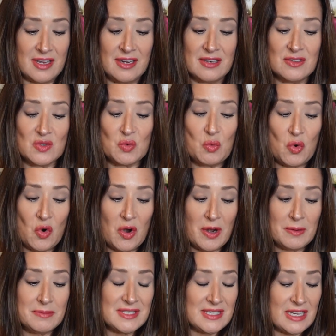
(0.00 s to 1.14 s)
It is
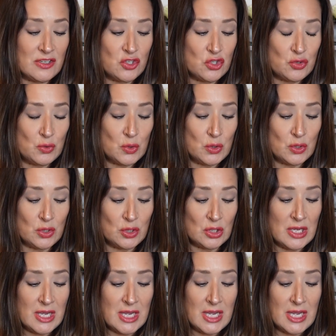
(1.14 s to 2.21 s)
warm, sensual,